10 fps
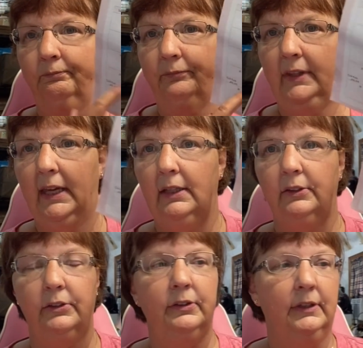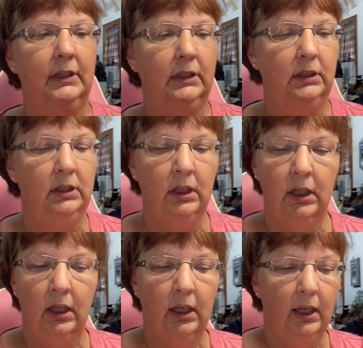calendar thing,
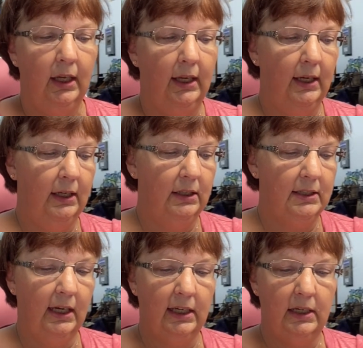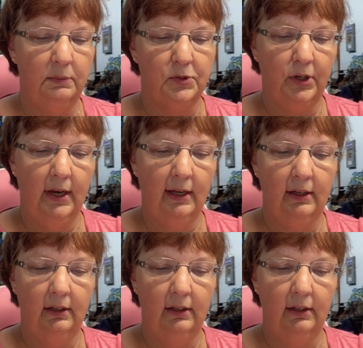and I keep track